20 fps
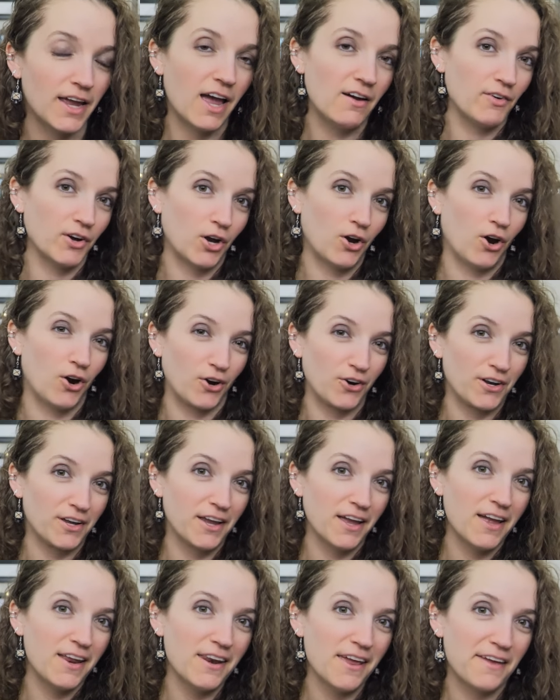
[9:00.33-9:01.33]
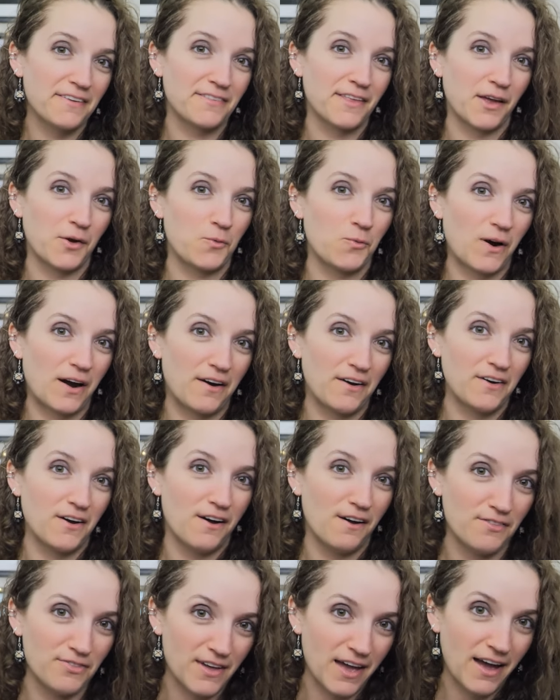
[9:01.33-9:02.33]
have a cardigan and like wear it
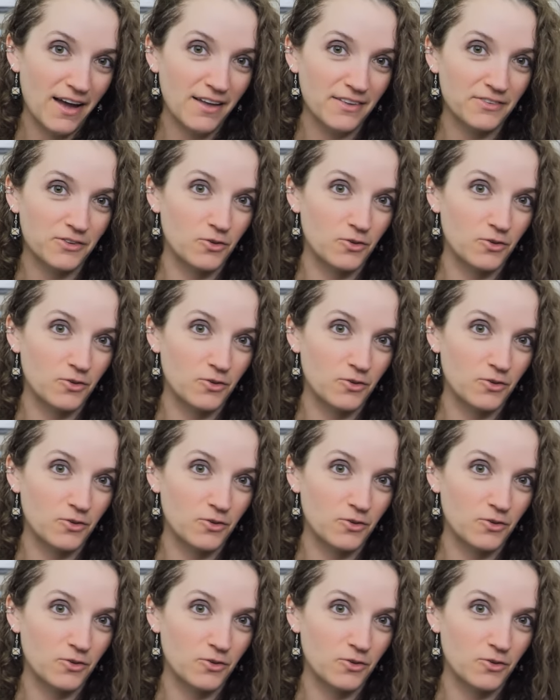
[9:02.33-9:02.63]
on that.